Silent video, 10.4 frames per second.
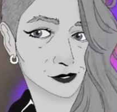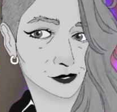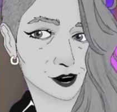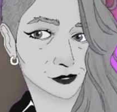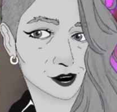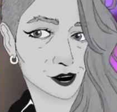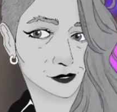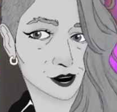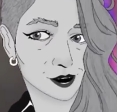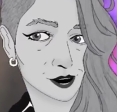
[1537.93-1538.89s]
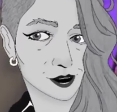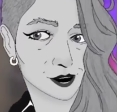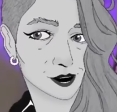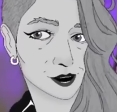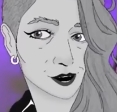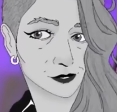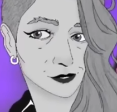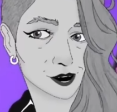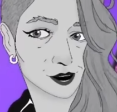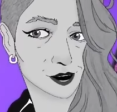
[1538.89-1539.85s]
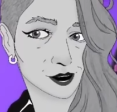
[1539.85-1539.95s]
if you're like, wow, that looks
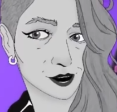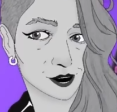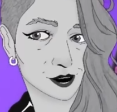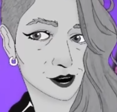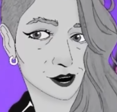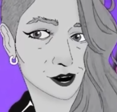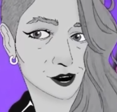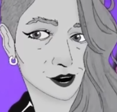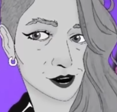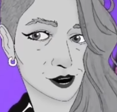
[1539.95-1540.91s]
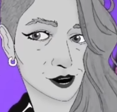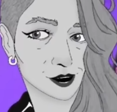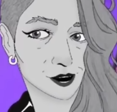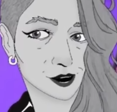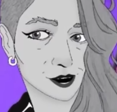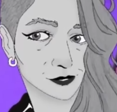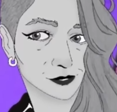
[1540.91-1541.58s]
awesome, I'm so happy with